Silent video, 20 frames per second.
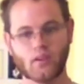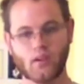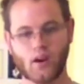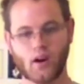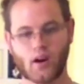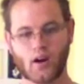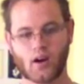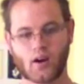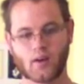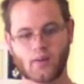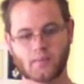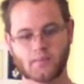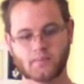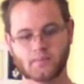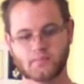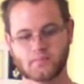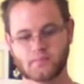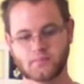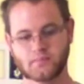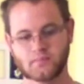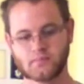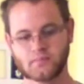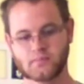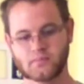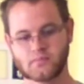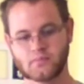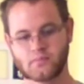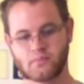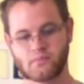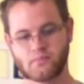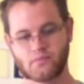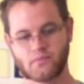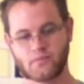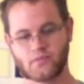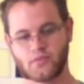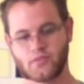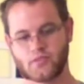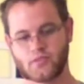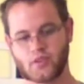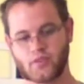
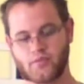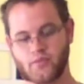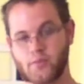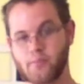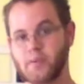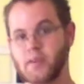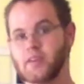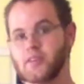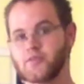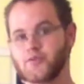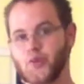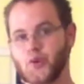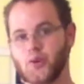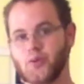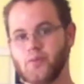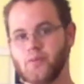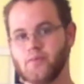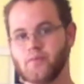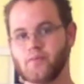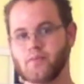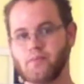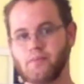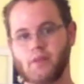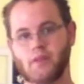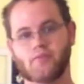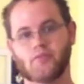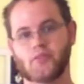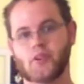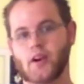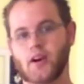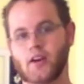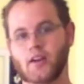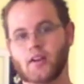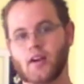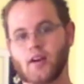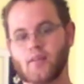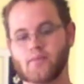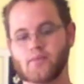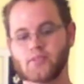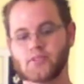So if you're peaceful, if you're
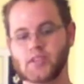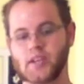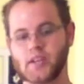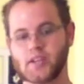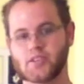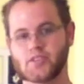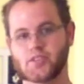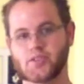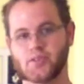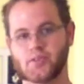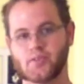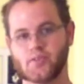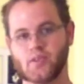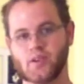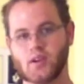non-confrontational,